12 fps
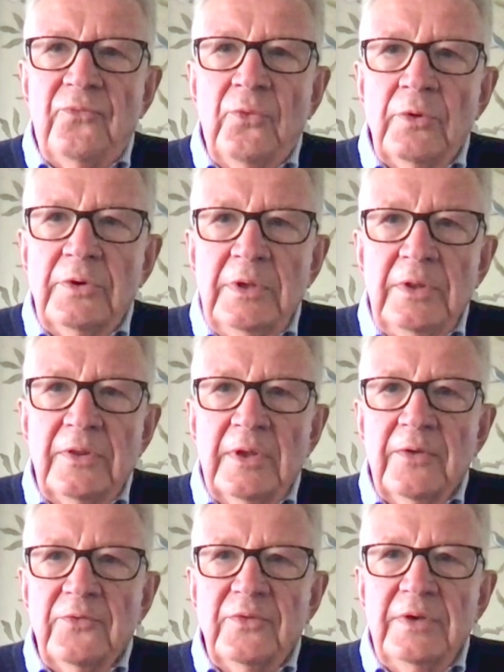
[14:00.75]

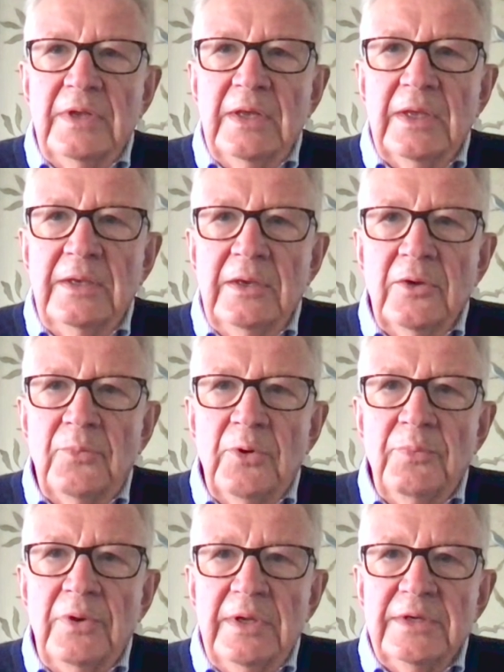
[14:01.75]
14,000 dead in a
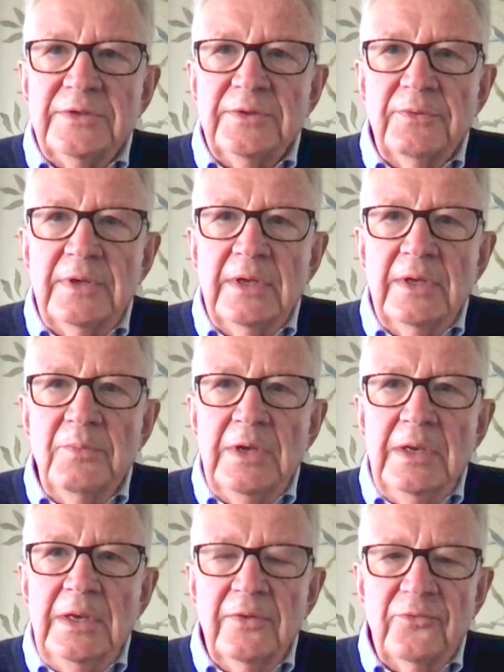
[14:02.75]
population of 10
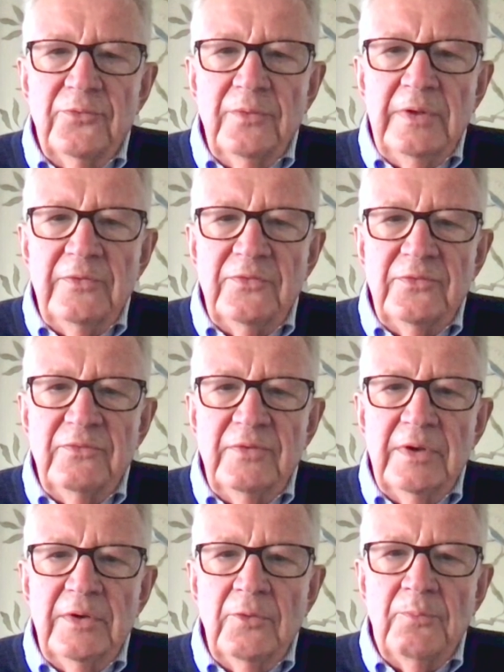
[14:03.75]
million. So it's
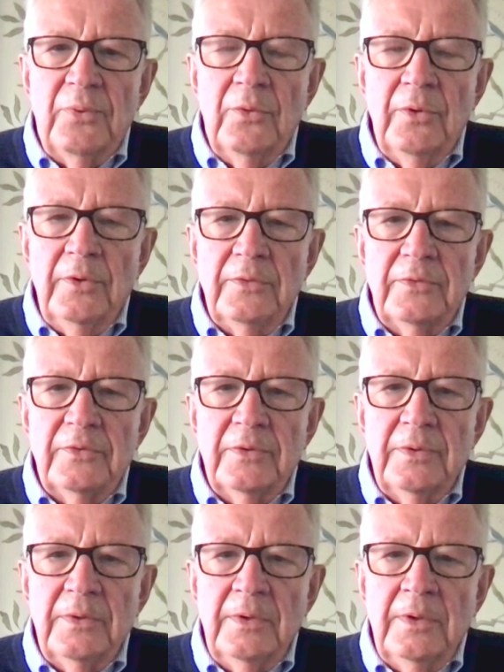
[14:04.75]
0.14%